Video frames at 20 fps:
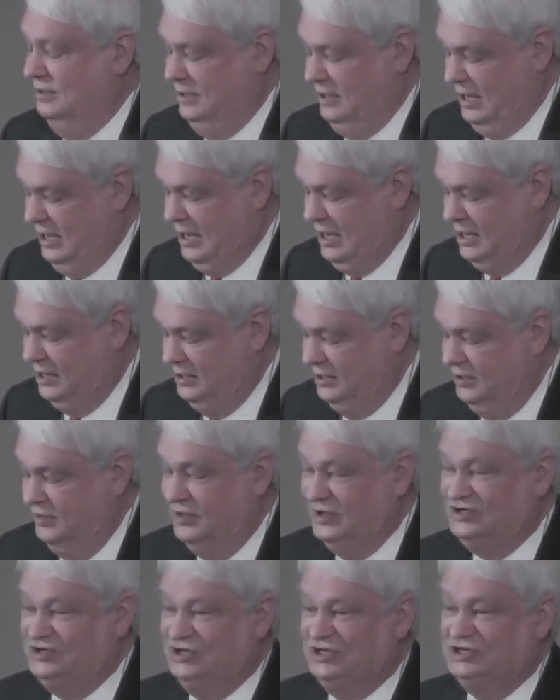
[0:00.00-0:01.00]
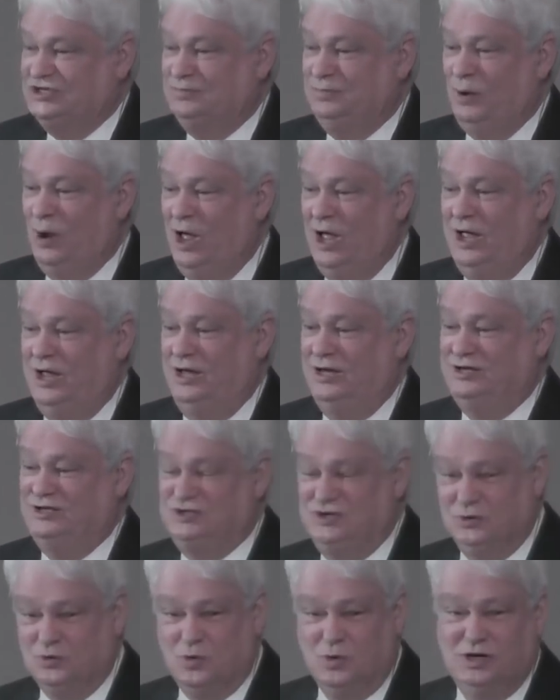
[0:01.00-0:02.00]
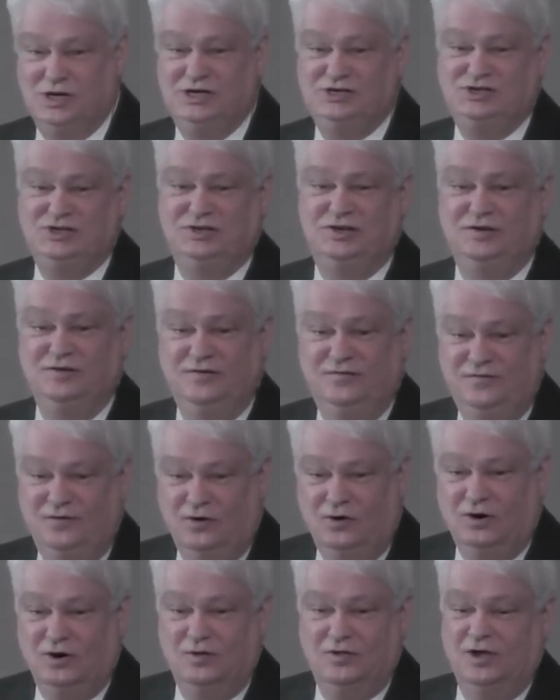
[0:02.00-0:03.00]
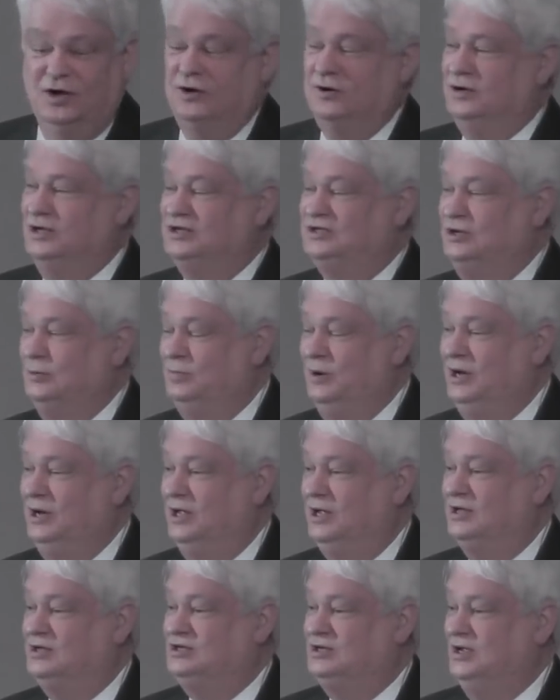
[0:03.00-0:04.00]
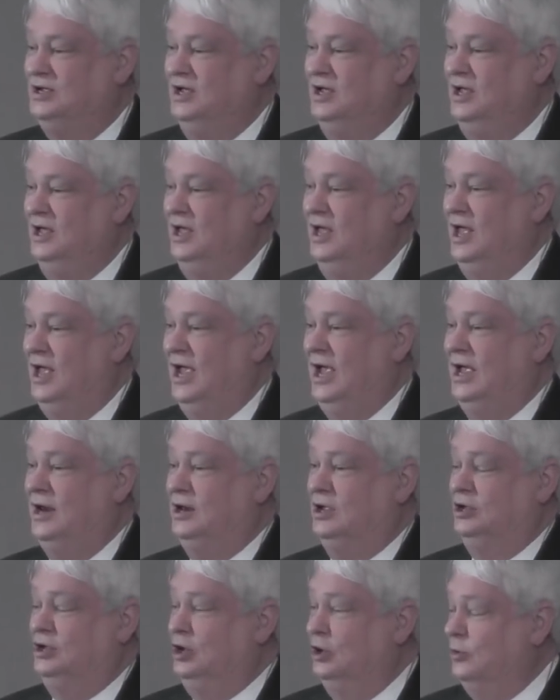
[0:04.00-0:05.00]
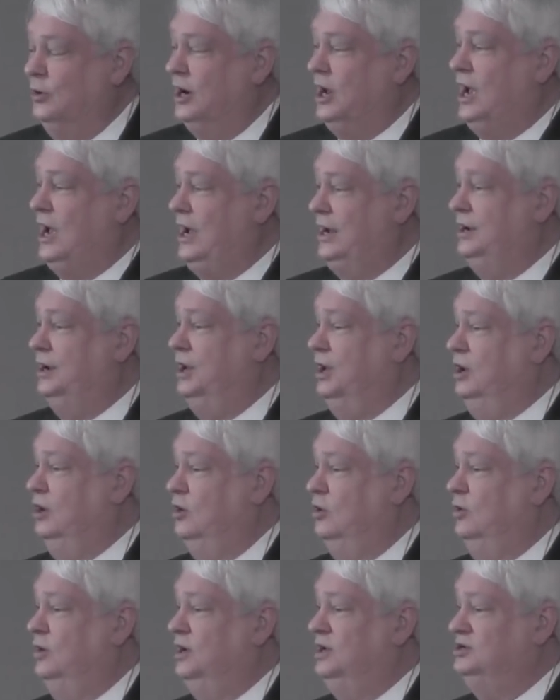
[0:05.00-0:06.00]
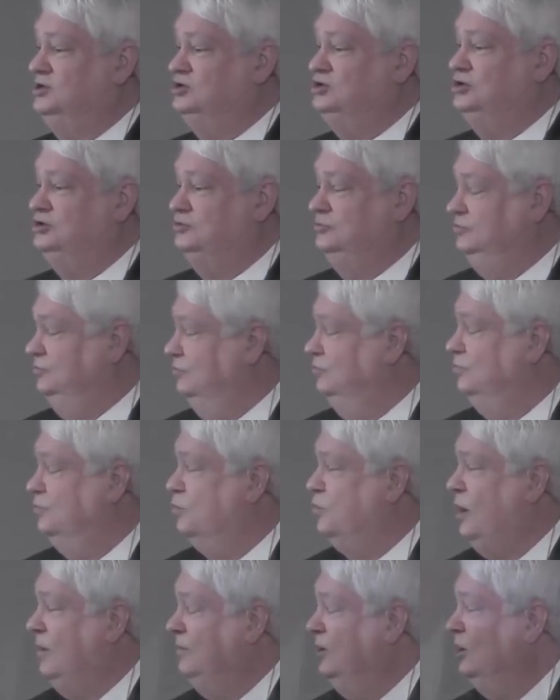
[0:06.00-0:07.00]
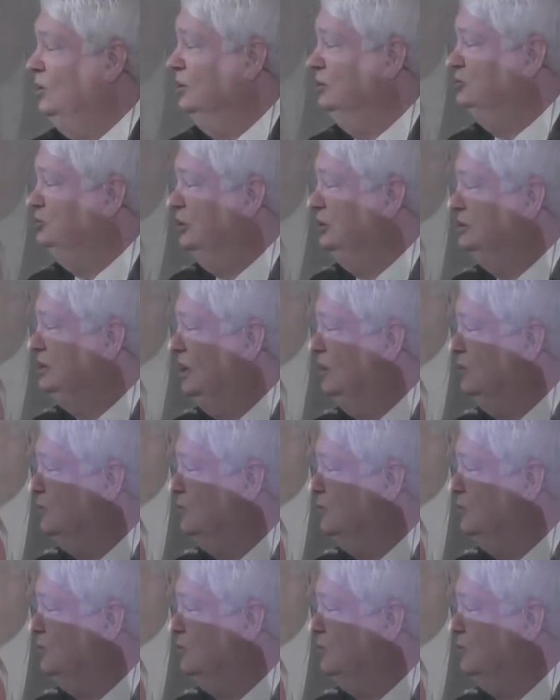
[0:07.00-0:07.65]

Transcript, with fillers: And this explains the reason for their disobedience. And you and I know, as primarily Gentile